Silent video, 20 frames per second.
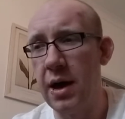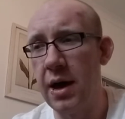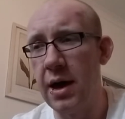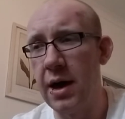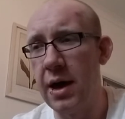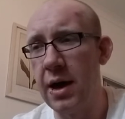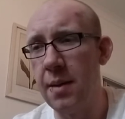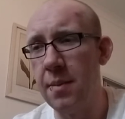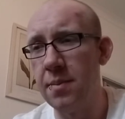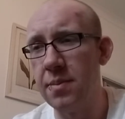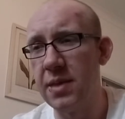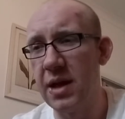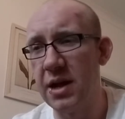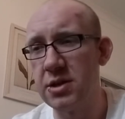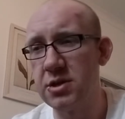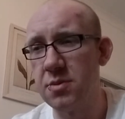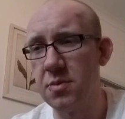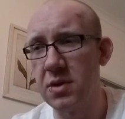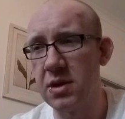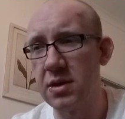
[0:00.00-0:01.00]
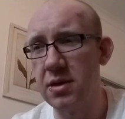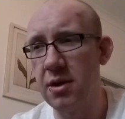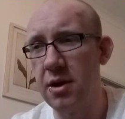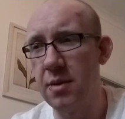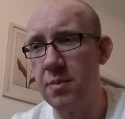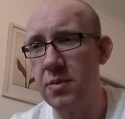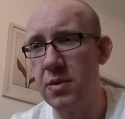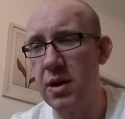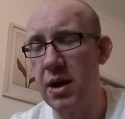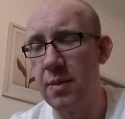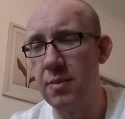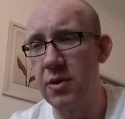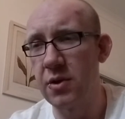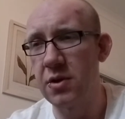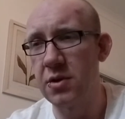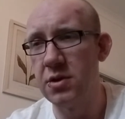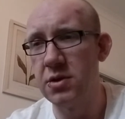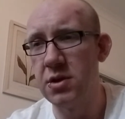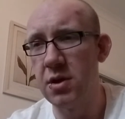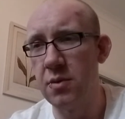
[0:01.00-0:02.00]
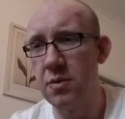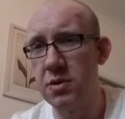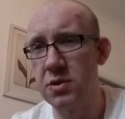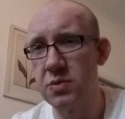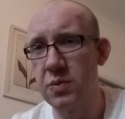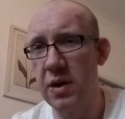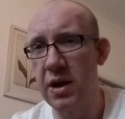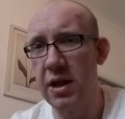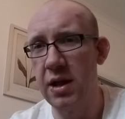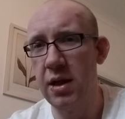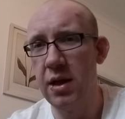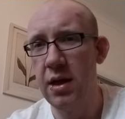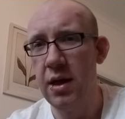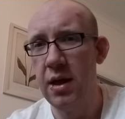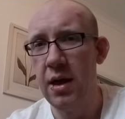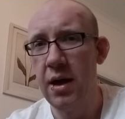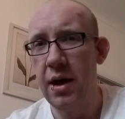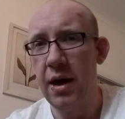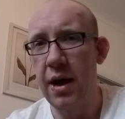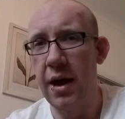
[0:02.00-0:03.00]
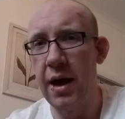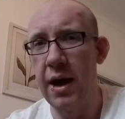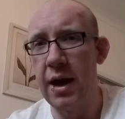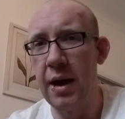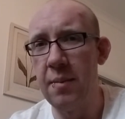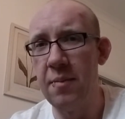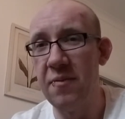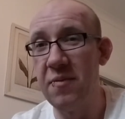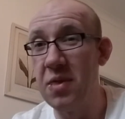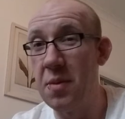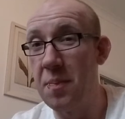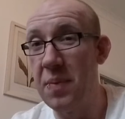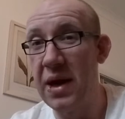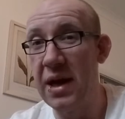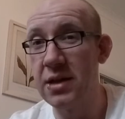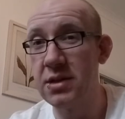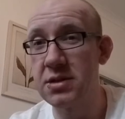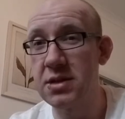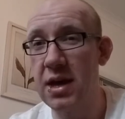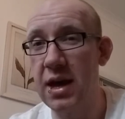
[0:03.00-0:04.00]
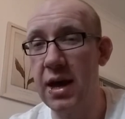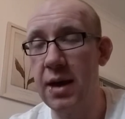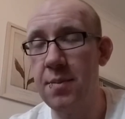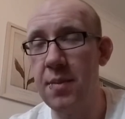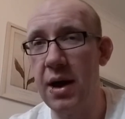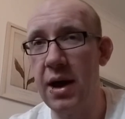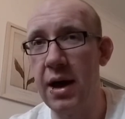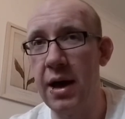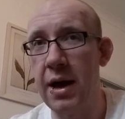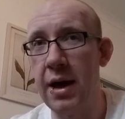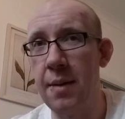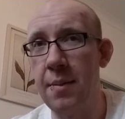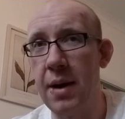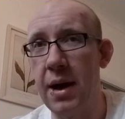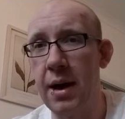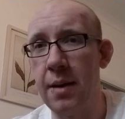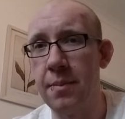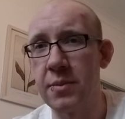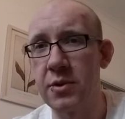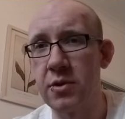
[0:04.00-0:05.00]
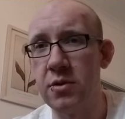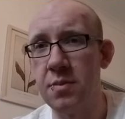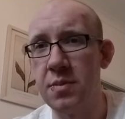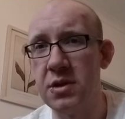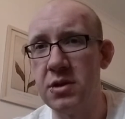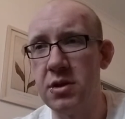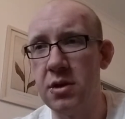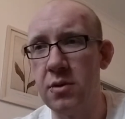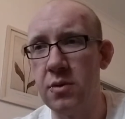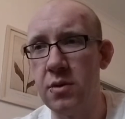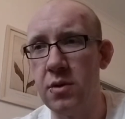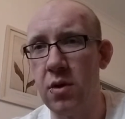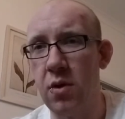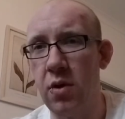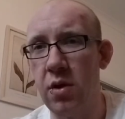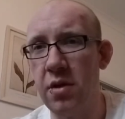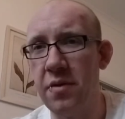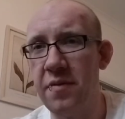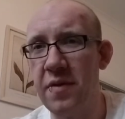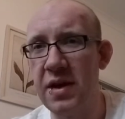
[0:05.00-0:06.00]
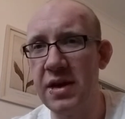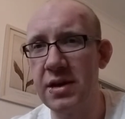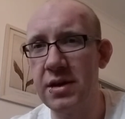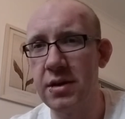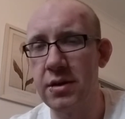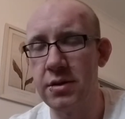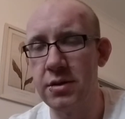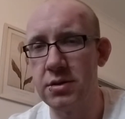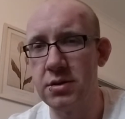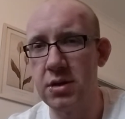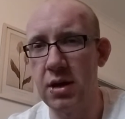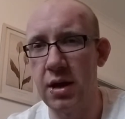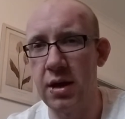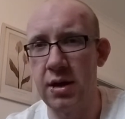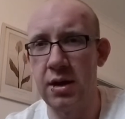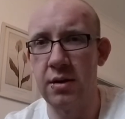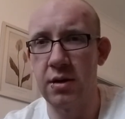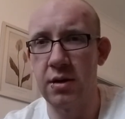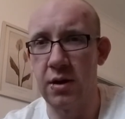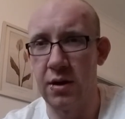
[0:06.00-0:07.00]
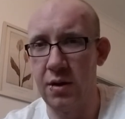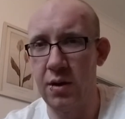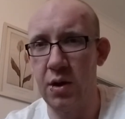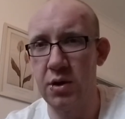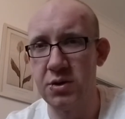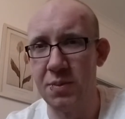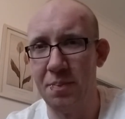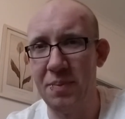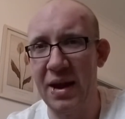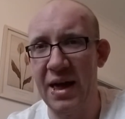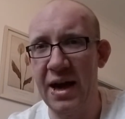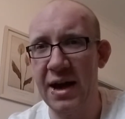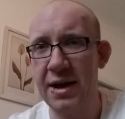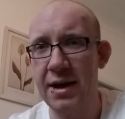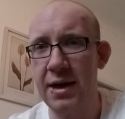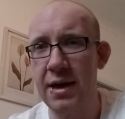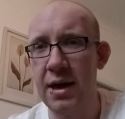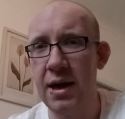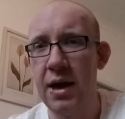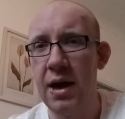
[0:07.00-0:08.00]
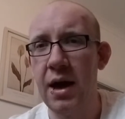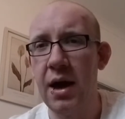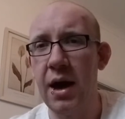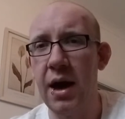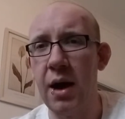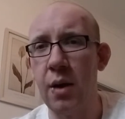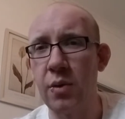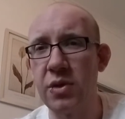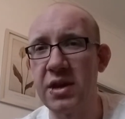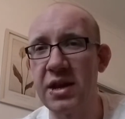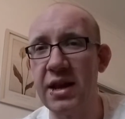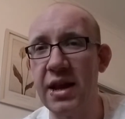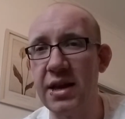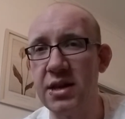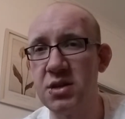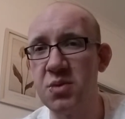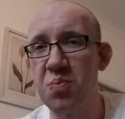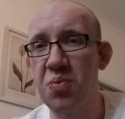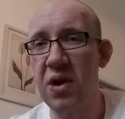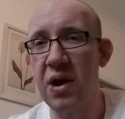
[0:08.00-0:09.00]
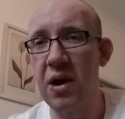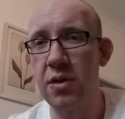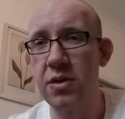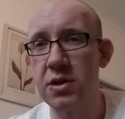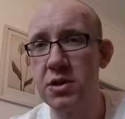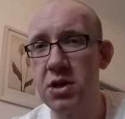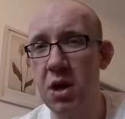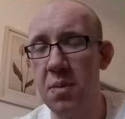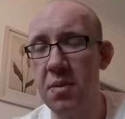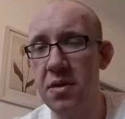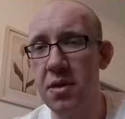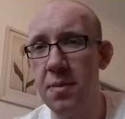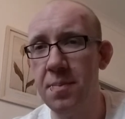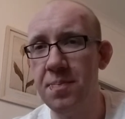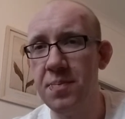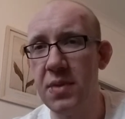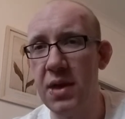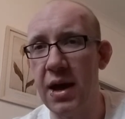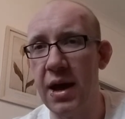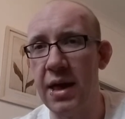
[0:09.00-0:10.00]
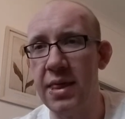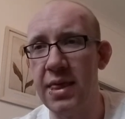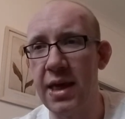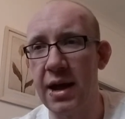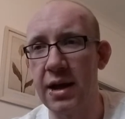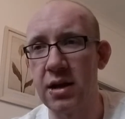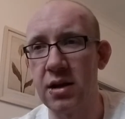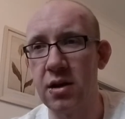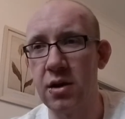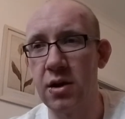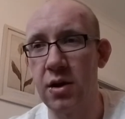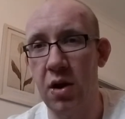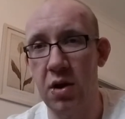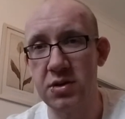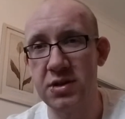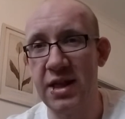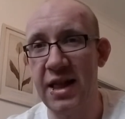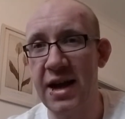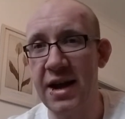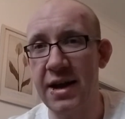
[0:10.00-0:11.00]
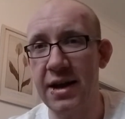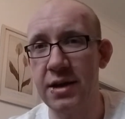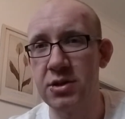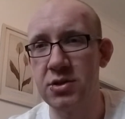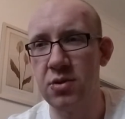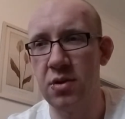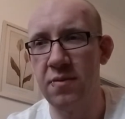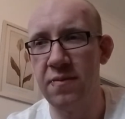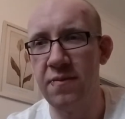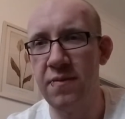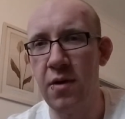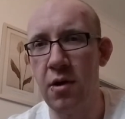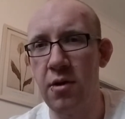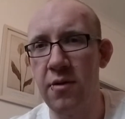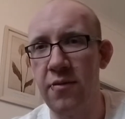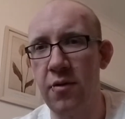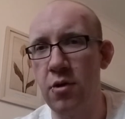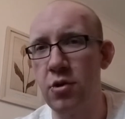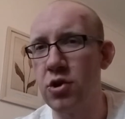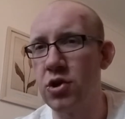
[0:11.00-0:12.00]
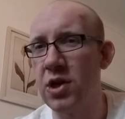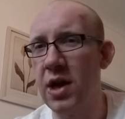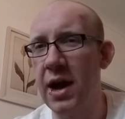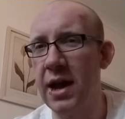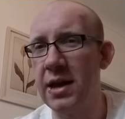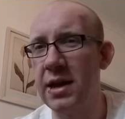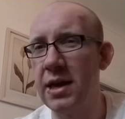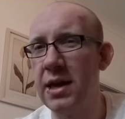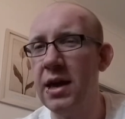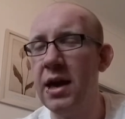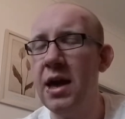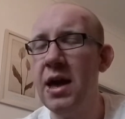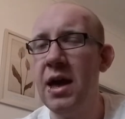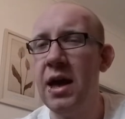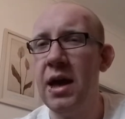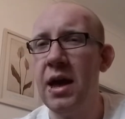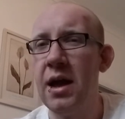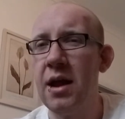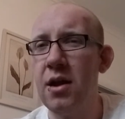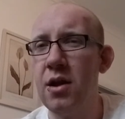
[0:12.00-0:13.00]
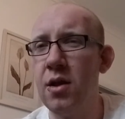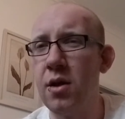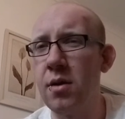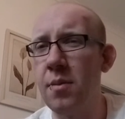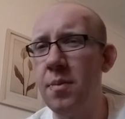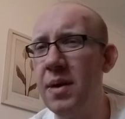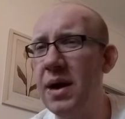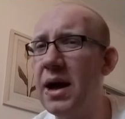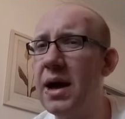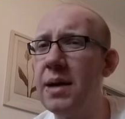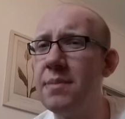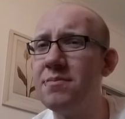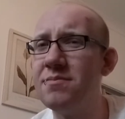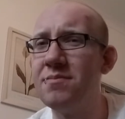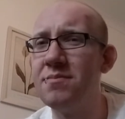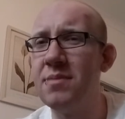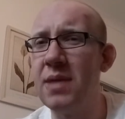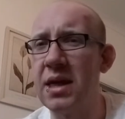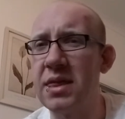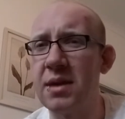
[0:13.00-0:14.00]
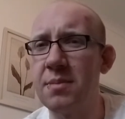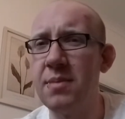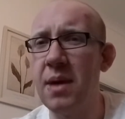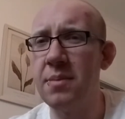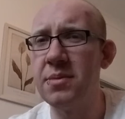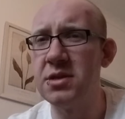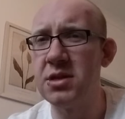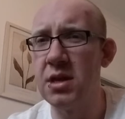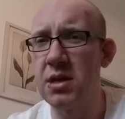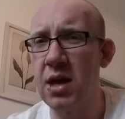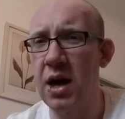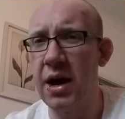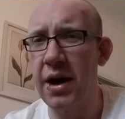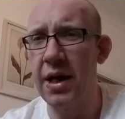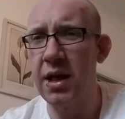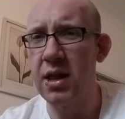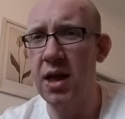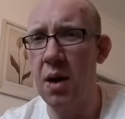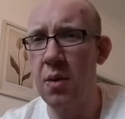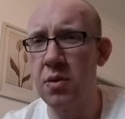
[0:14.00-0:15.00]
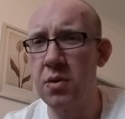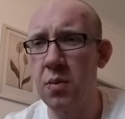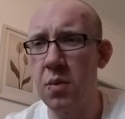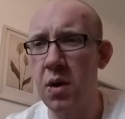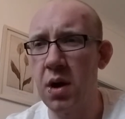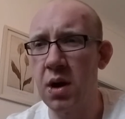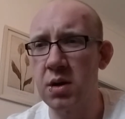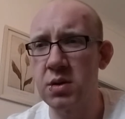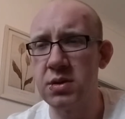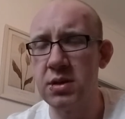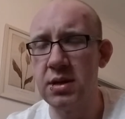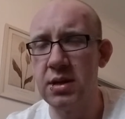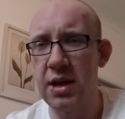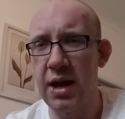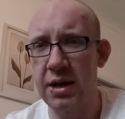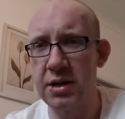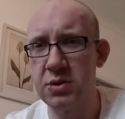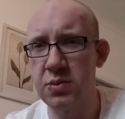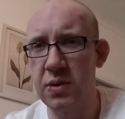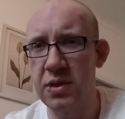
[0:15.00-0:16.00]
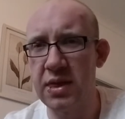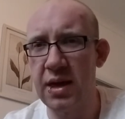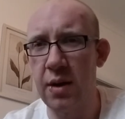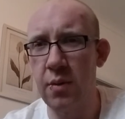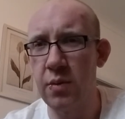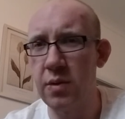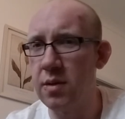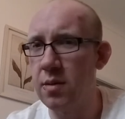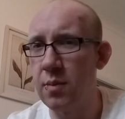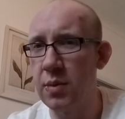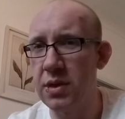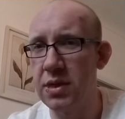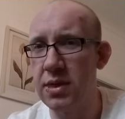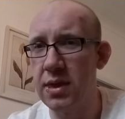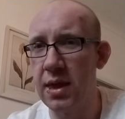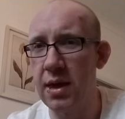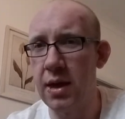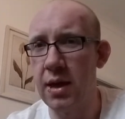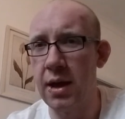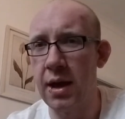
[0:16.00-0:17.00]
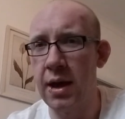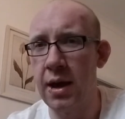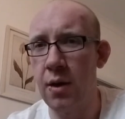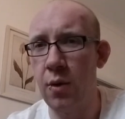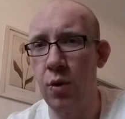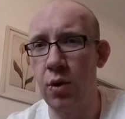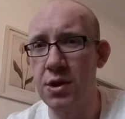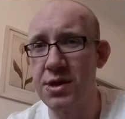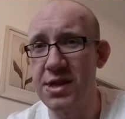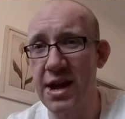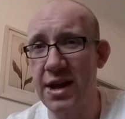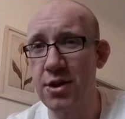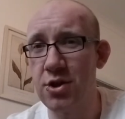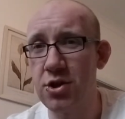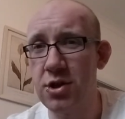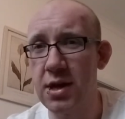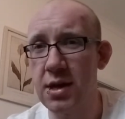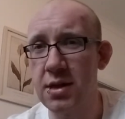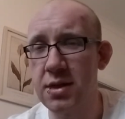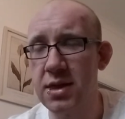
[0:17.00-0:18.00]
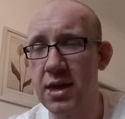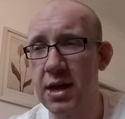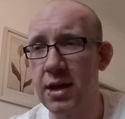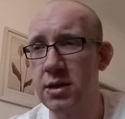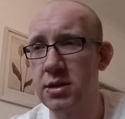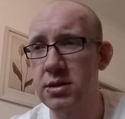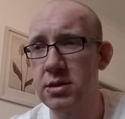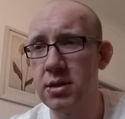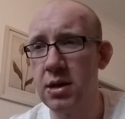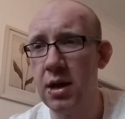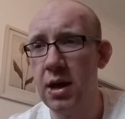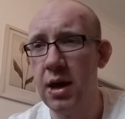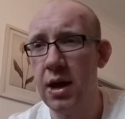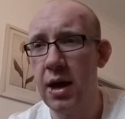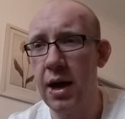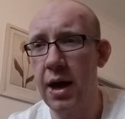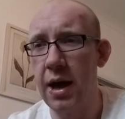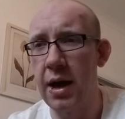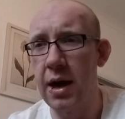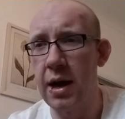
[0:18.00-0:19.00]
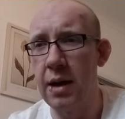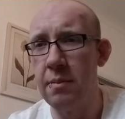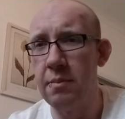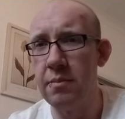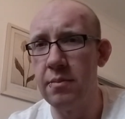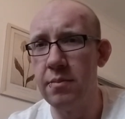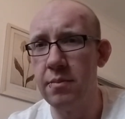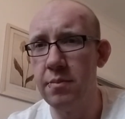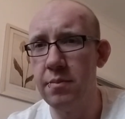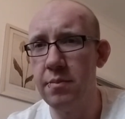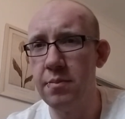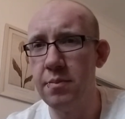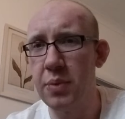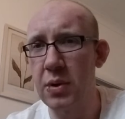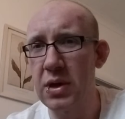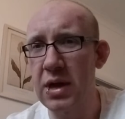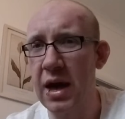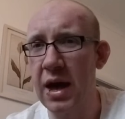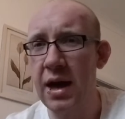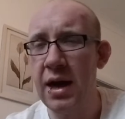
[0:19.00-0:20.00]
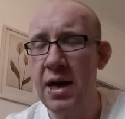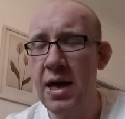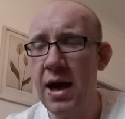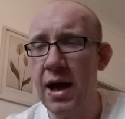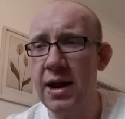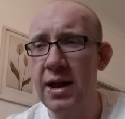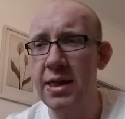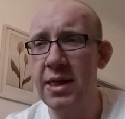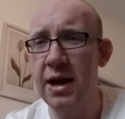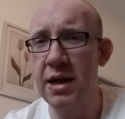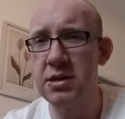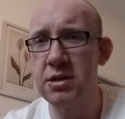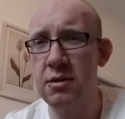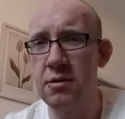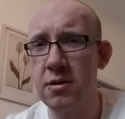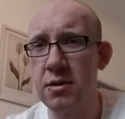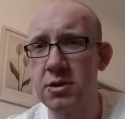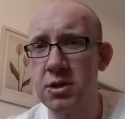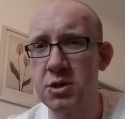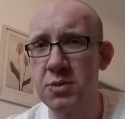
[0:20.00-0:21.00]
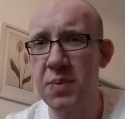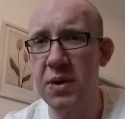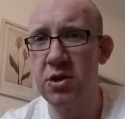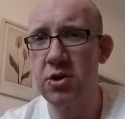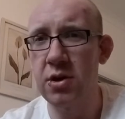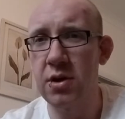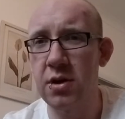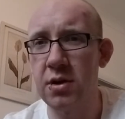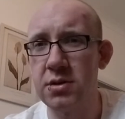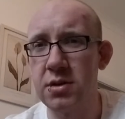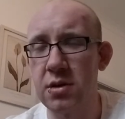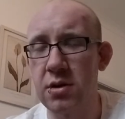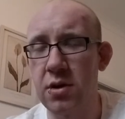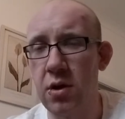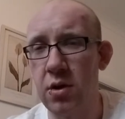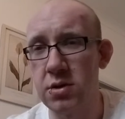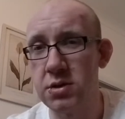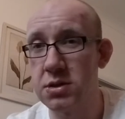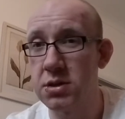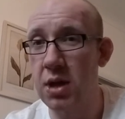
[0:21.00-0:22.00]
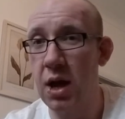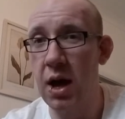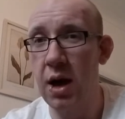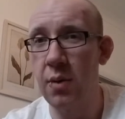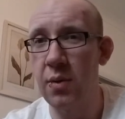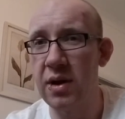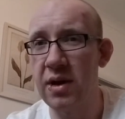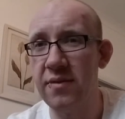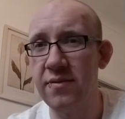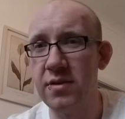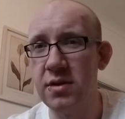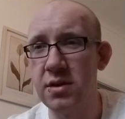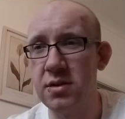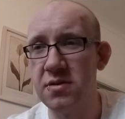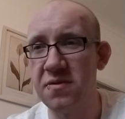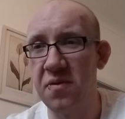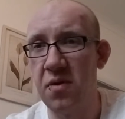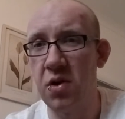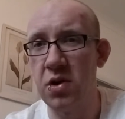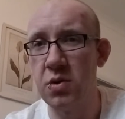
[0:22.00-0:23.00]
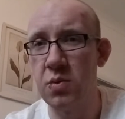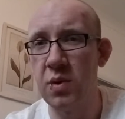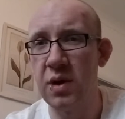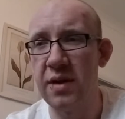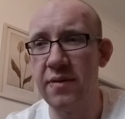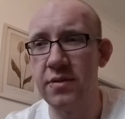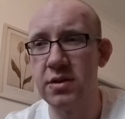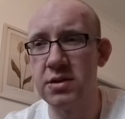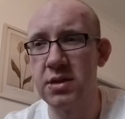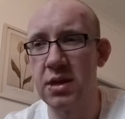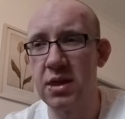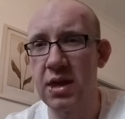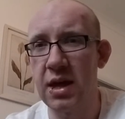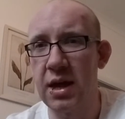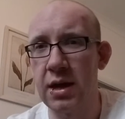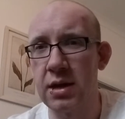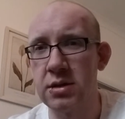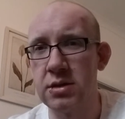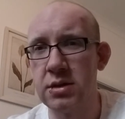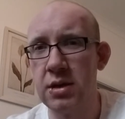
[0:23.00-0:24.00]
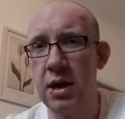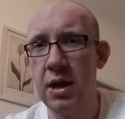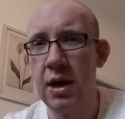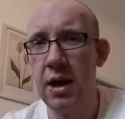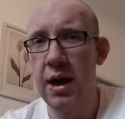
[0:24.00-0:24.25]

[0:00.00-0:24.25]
That's something that I'm looking at doing as well. The paint scheme, I'm going to be doing all the vehicles gloss black with glitter spray on the top of them, and then gloss lacquer, so they're very, very shiny. Looking back, I think maybe the Dark Eldar would have worked nice with that, with the whole Night Shield things. But yeah, I like the idea of this, especially because they're called Star Weavers, Void Weavers and things.